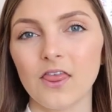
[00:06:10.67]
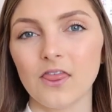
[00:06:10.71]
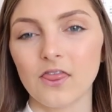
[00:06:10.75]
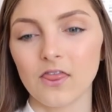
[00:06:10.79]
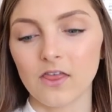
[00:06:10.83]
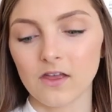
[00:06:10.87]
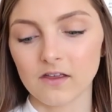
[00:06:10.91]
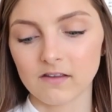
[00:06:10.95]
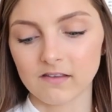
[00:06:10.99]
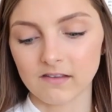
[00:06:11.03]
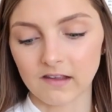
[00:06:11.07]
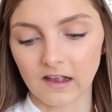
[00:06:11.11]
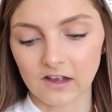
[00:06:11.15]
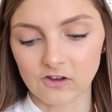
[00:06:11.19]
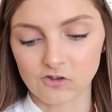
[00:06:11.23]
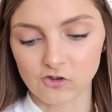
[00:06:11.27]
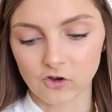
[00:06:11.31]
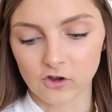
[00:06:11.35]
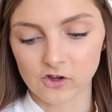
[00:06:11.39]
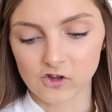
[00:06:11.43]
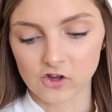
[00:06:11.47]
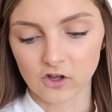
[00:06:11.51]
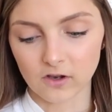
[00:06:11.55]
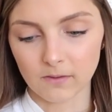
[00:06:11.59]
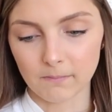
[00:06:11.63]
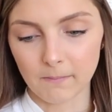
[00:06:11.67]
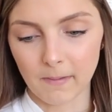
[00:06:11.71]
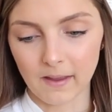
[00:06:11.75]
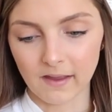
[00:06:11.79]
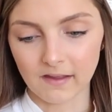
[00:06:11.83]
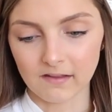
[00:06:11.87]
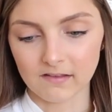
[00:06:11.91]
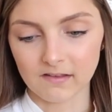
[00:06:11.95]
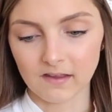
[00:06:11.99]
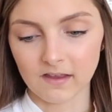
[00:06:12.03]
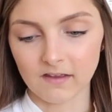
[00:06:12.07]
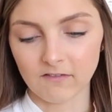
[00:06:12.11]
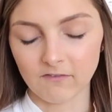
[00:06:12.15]
the saturation
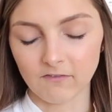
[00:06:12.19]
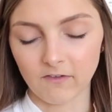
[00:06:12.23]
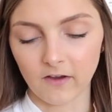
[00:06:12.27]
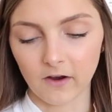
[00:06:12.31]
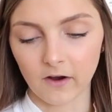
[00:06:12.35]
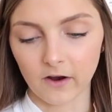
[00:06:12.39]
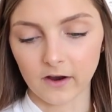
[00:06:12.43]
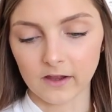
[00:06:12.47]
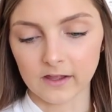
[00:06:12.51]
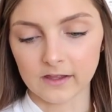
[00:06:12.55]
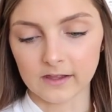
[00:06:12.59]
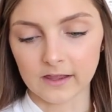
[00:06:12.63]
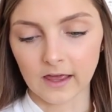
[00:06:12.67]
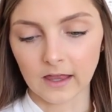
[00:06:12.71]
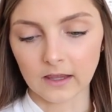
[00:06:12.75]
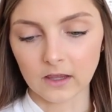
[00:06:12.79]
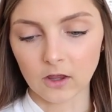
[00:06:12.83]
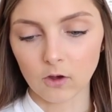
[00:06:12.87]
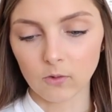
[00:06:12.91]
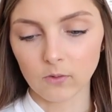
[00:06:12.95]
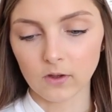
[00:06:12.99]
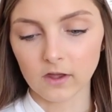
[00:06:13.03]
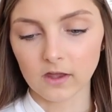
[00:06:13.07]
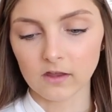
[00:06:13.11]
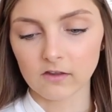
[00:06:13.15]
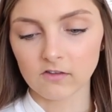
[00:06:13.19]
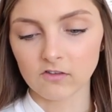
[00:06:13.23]
makes it very yellowy.